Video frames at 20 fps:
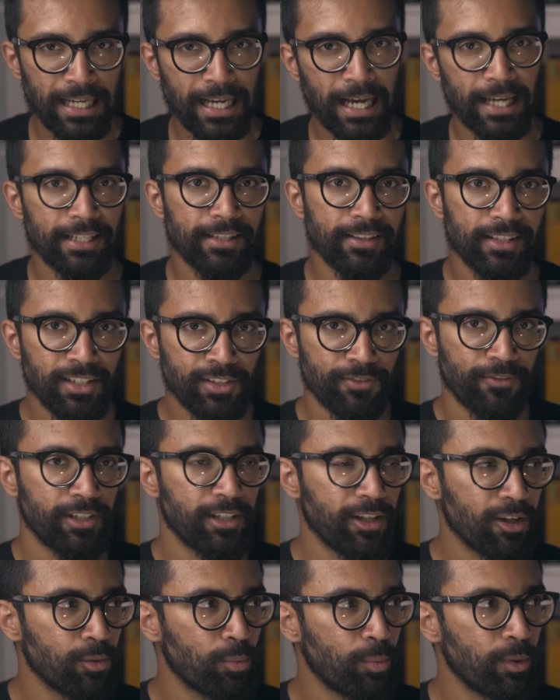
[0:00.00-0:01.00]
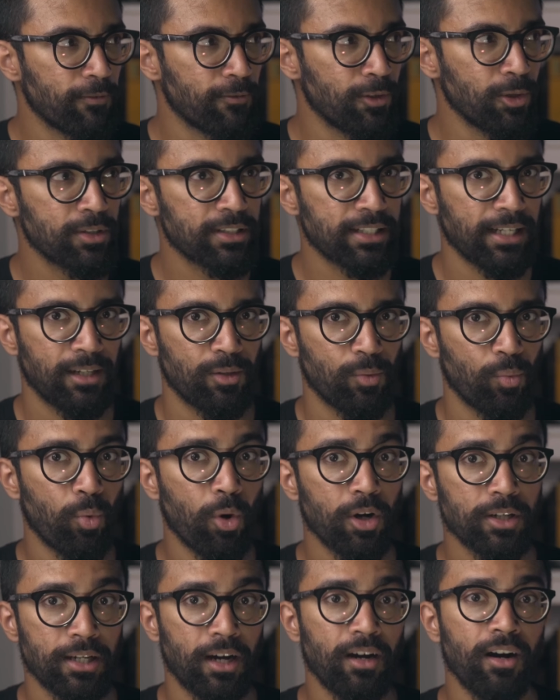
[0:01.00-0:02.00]
And in this video, we've looked at
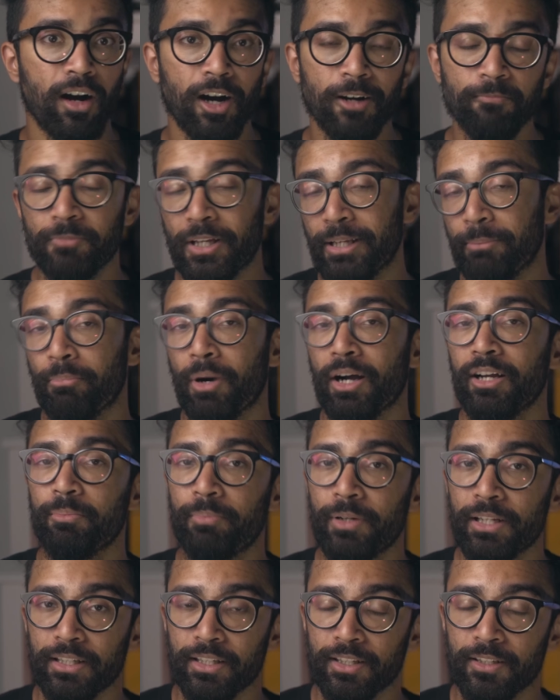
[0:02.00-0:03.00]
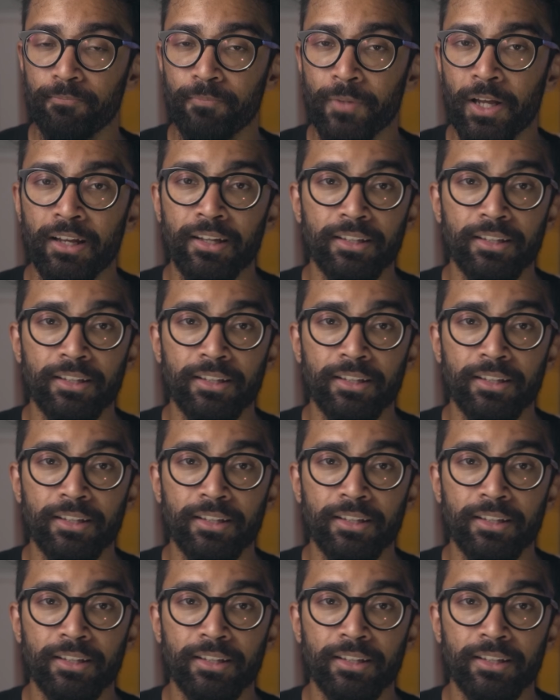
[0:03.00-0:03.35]
what are, in my opinion,